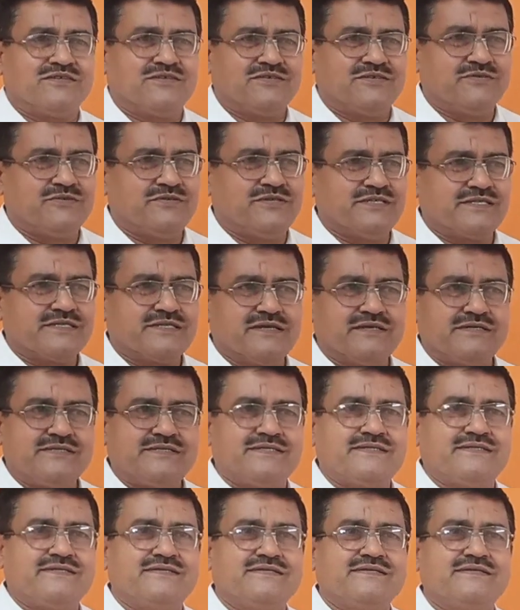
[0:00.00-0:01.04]
to
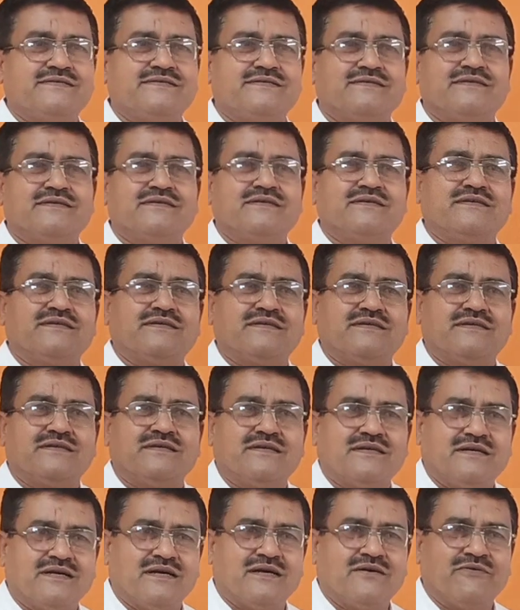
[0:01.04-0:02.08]
discuss
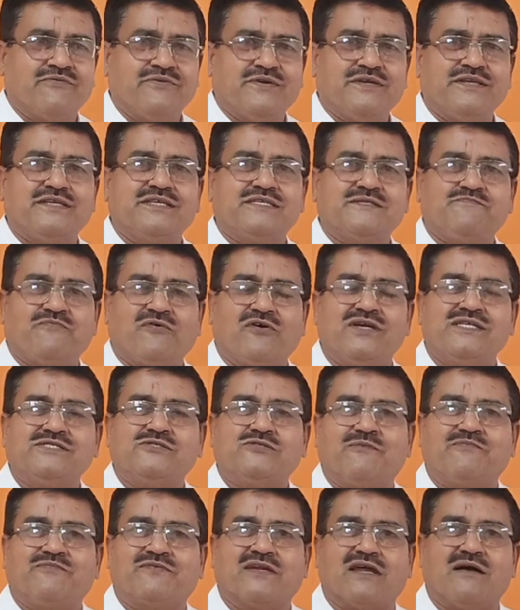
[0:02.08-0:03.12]
various points
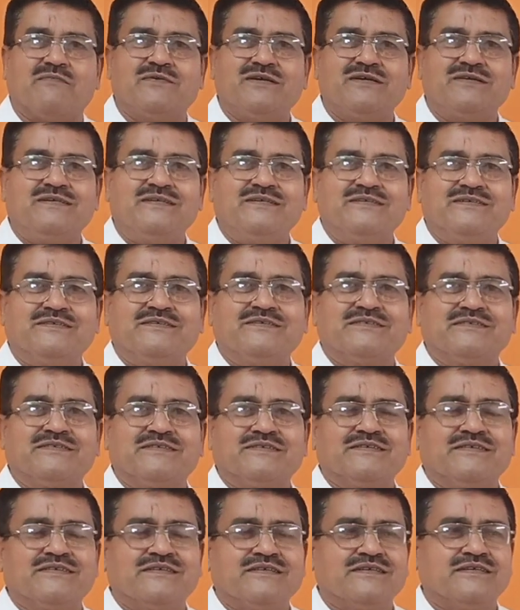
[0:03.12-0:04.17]
of grammar.
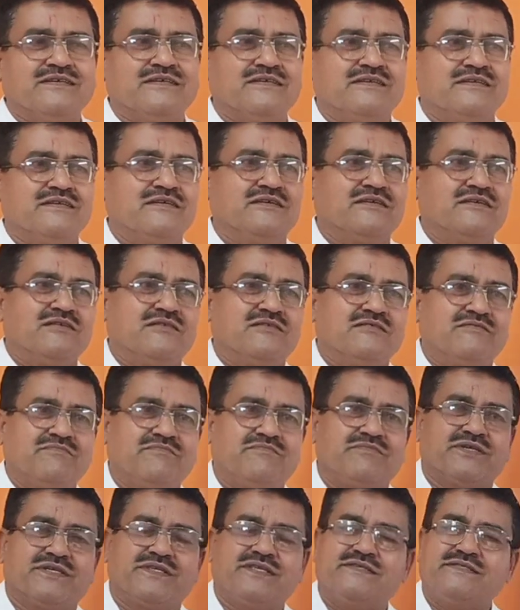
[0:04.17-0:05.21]

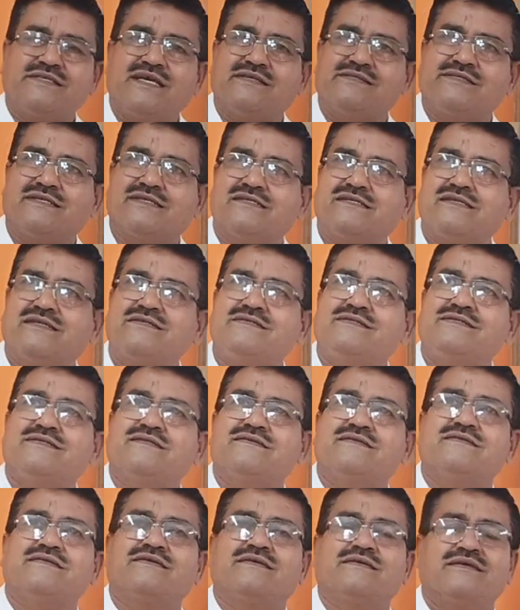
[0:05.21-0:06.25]
Brothers and
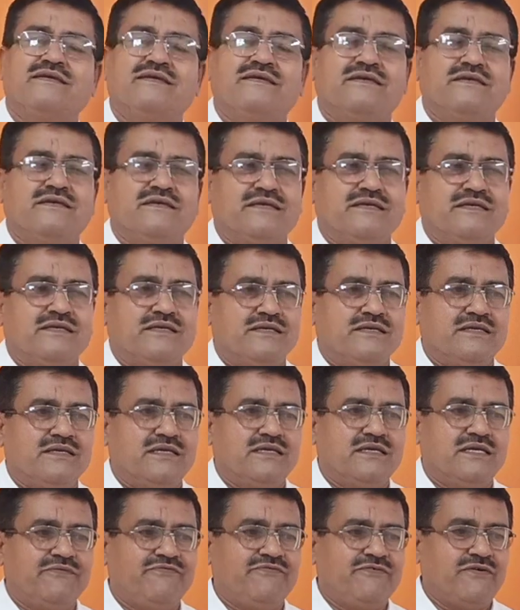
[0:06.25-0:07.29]
sisters,
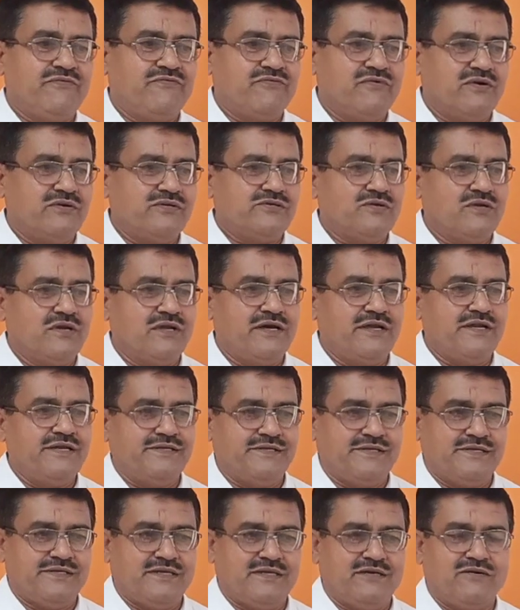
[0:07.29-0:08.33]
if we want to
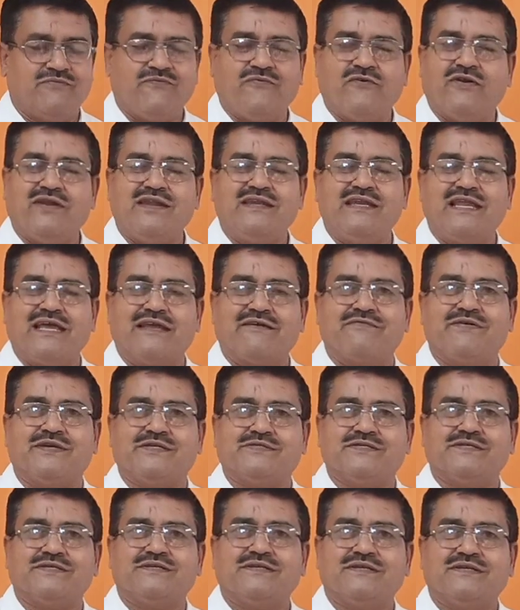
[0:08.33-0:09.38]
learn a foreign
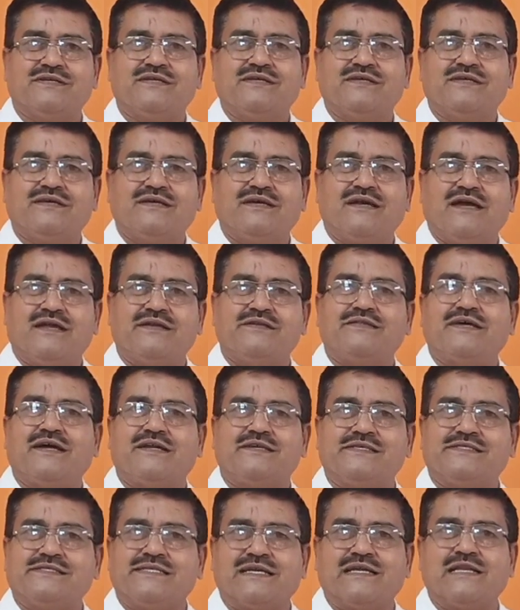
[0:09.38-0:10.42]
language, and that
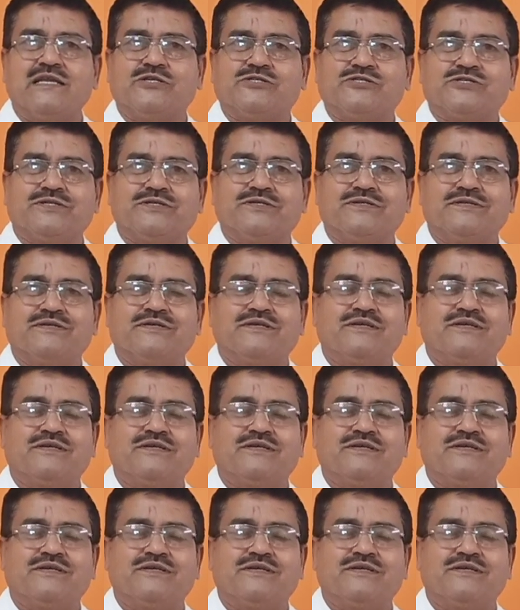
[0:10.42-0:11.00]
is English,